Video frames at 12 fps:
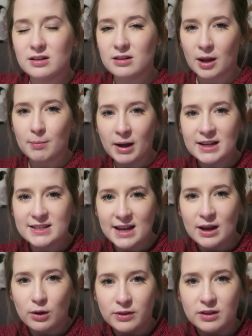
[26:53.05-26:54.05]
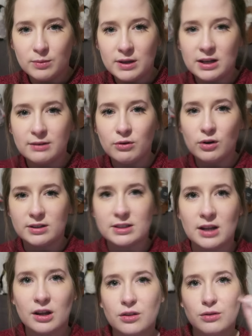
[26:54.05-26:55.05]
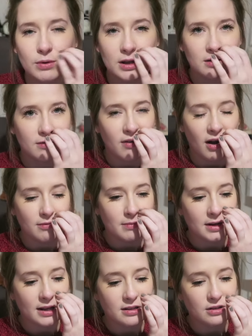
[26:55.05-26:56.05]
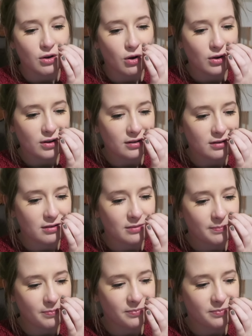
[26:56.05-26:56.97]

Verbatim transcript: like my day on these weekly vlogs is like three to five minutes long and